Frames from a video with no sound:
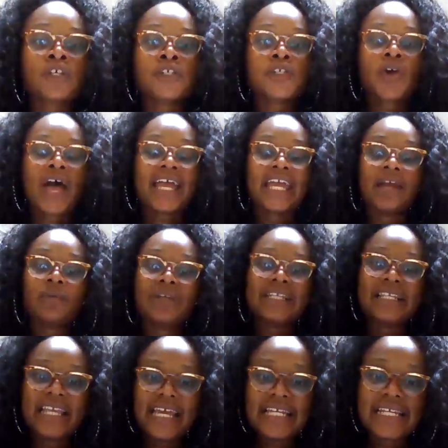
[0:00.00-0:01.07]
So I can
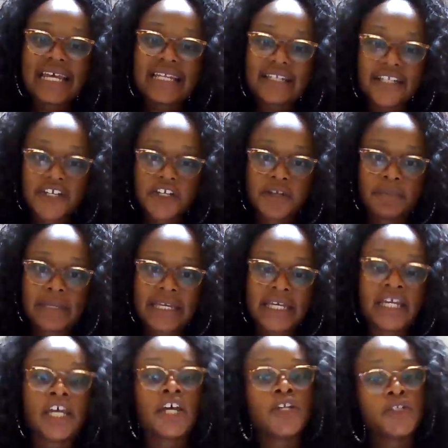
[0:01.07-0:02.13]
relate a little
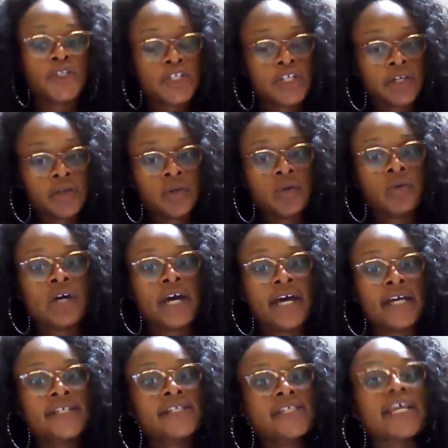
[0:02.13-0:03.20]
bit to
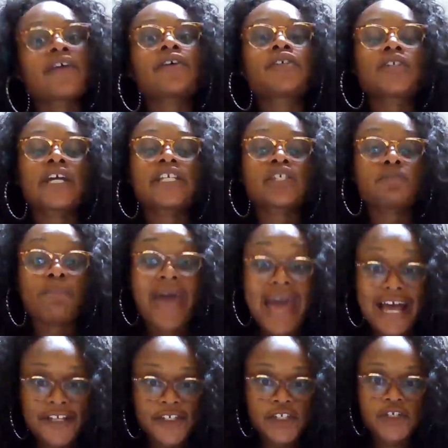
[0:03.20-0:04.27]
Sarah Jakes,
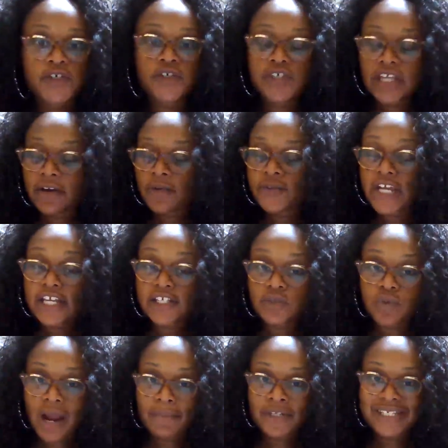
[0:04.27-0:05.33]
Pastor Sarah
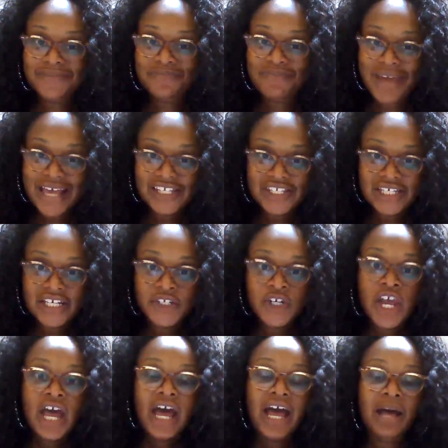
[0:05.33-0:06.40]
Jakes Roberts'
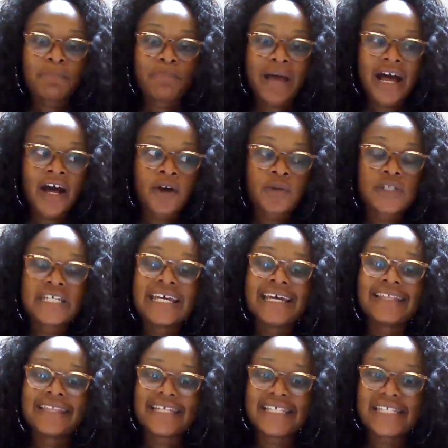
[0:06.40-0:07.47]
message about
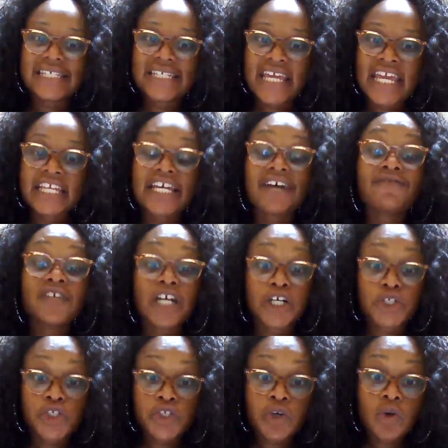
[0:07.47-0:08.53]
the state of
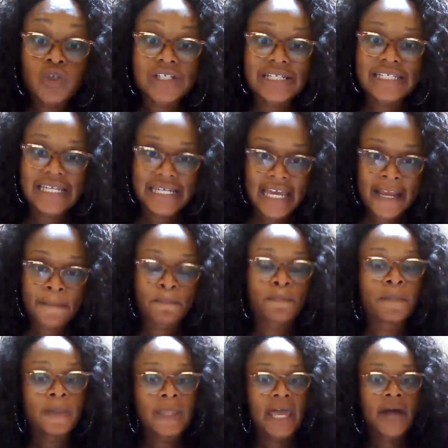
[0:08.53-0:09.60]
young children today.
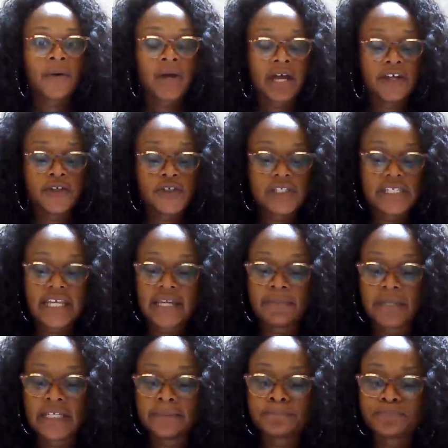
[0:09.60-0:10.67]
Now,
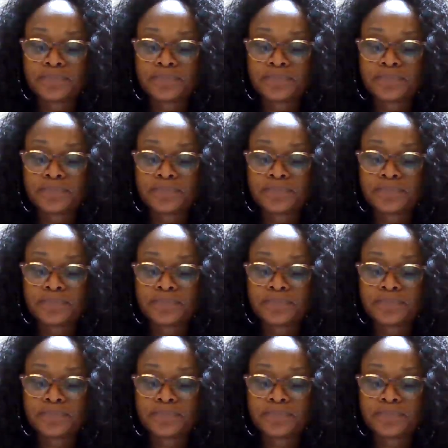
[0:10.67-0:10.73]
understand me.